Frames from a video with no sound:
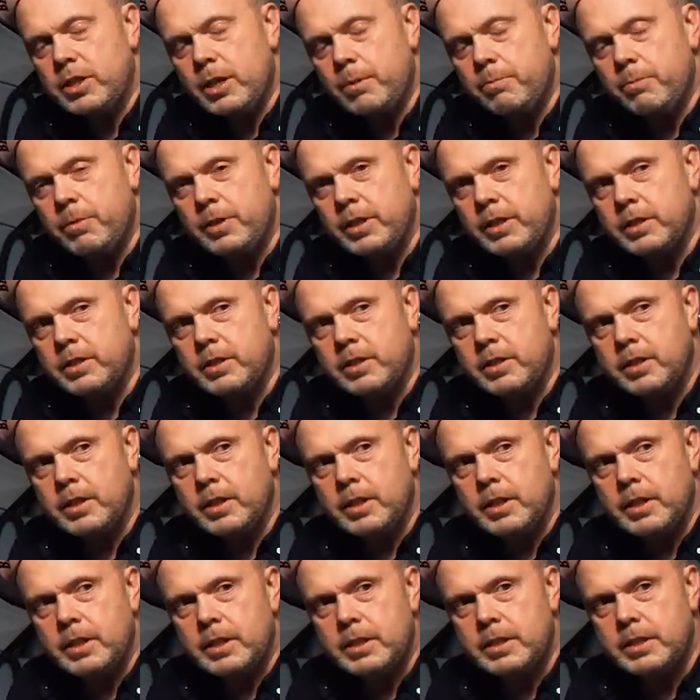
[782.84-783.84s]
separate
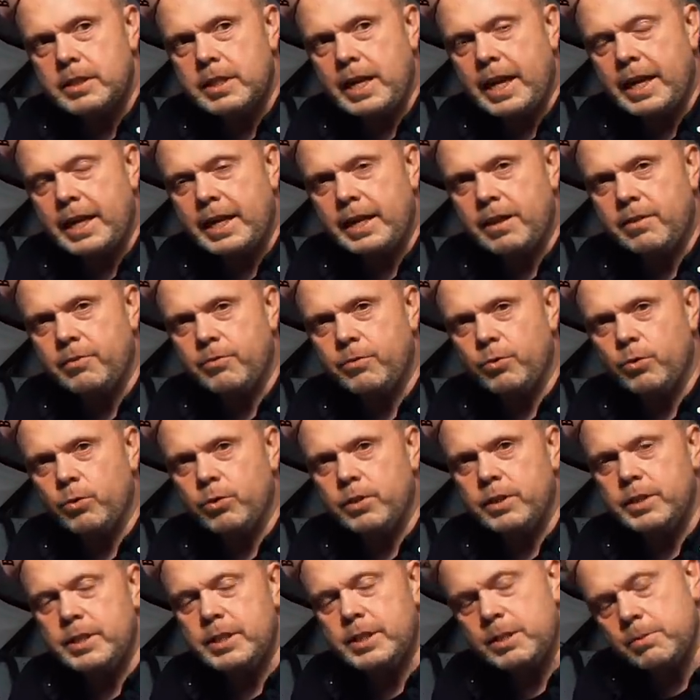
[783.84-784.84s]
stacking for
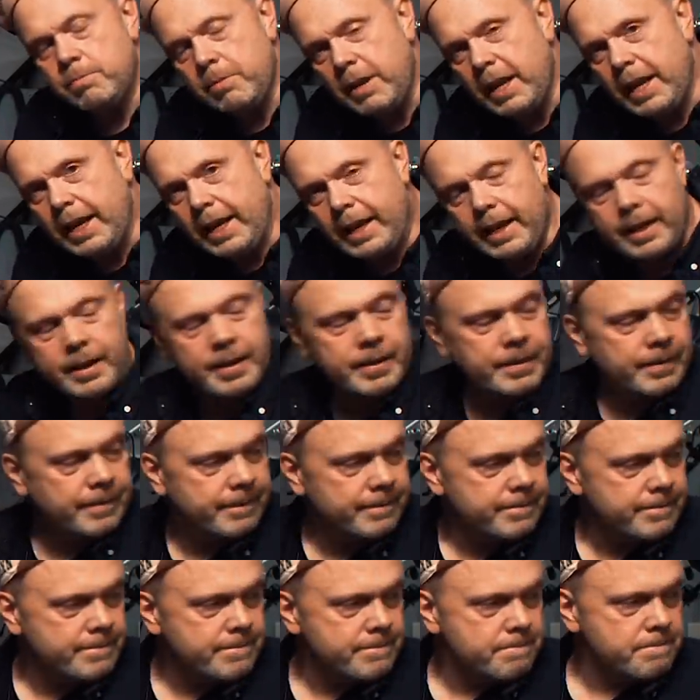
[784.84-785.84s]
the display,
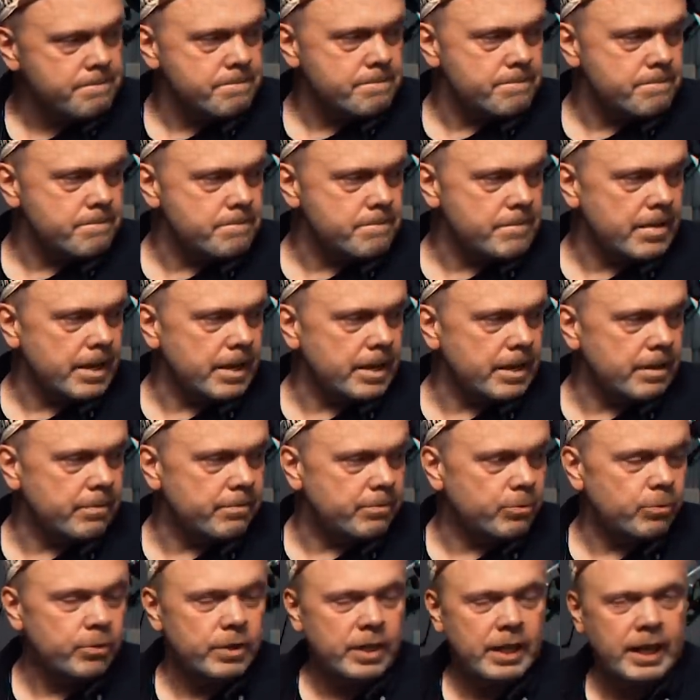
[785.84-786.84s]

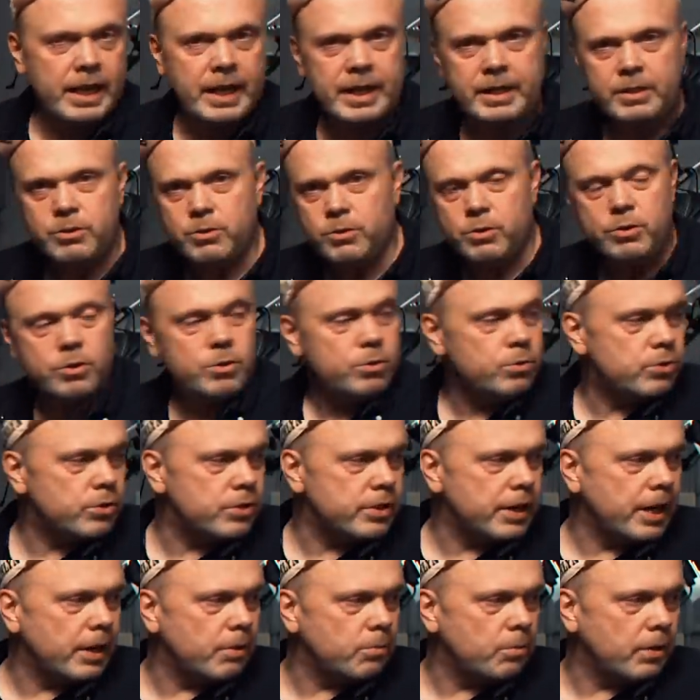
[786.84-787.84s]
if we like to use
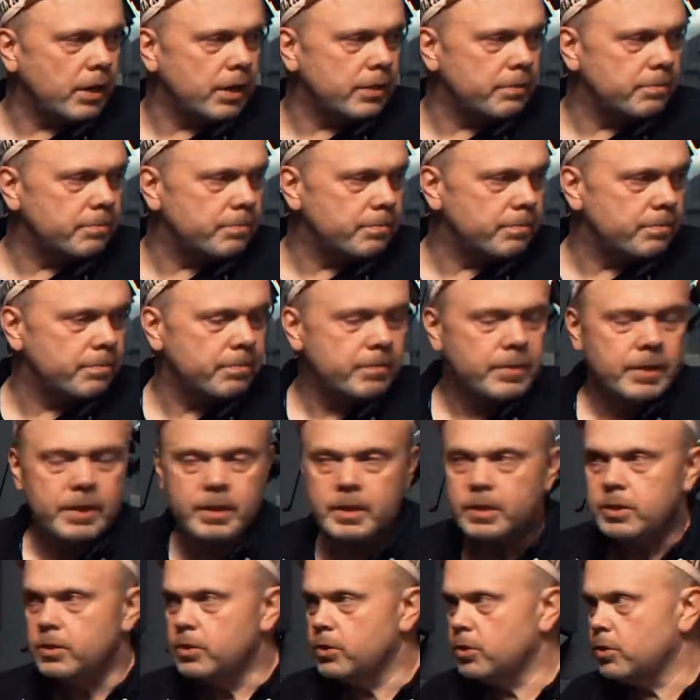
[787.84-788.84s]
that one.
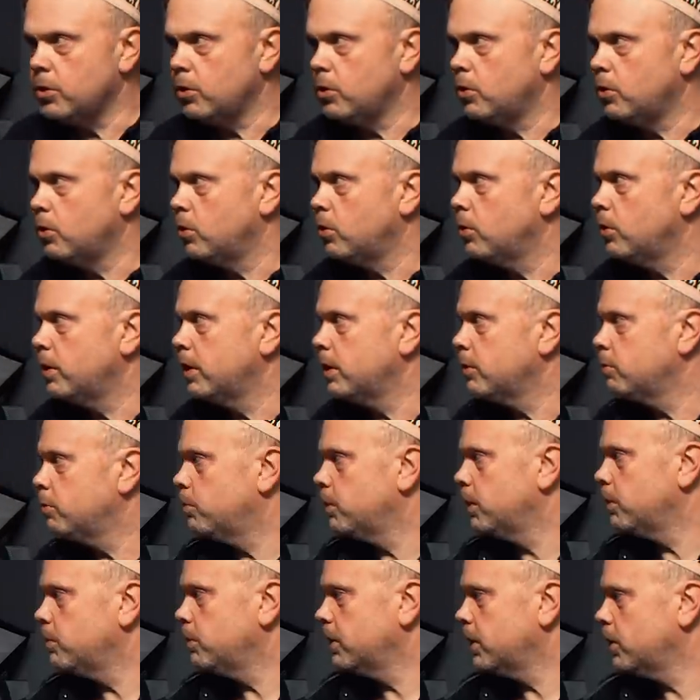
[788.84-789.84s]
So if
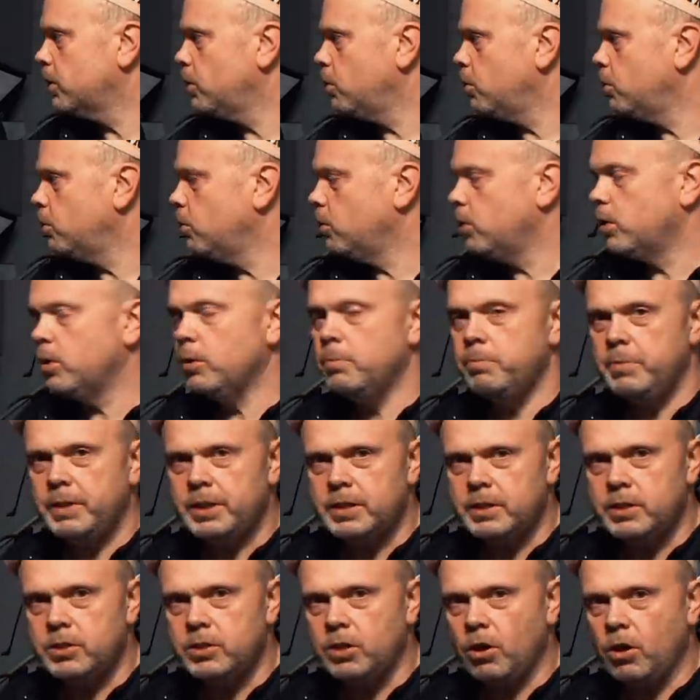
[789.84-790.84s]
we will go a
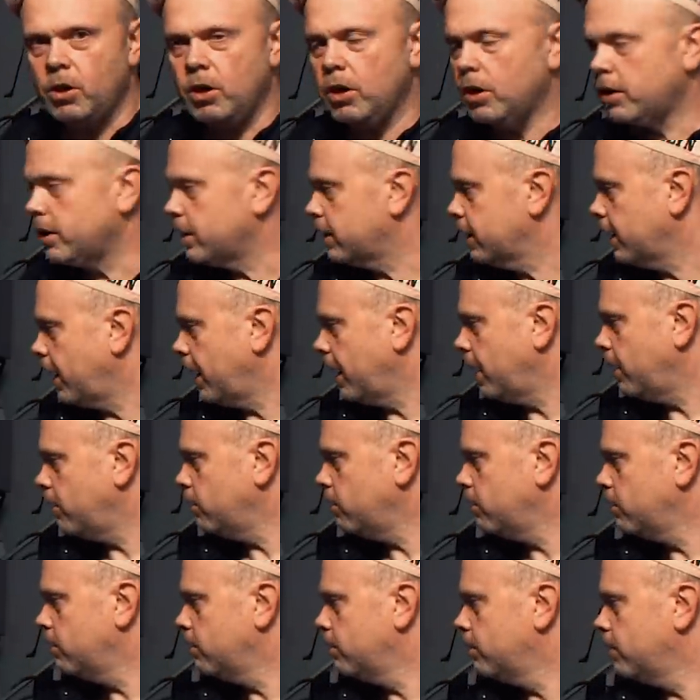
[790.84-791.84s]
bit dark
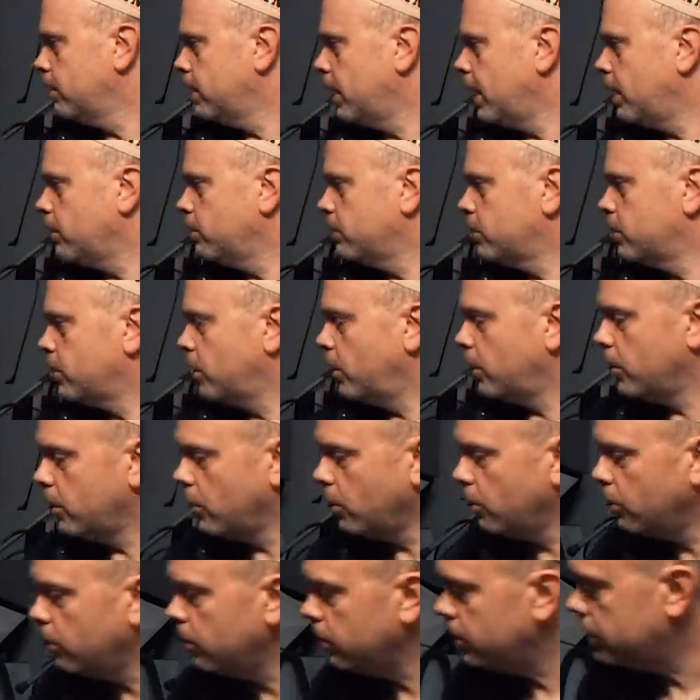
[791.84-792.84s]
now, I will turn
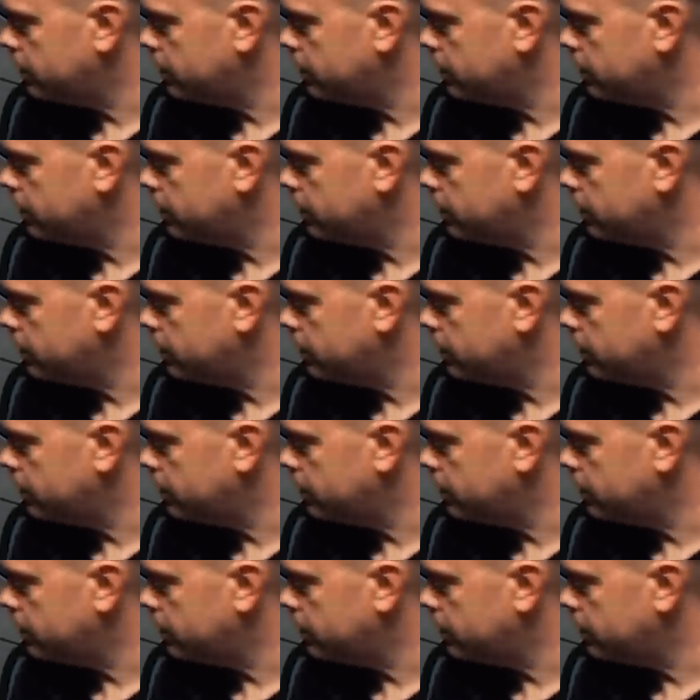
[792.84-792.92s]
on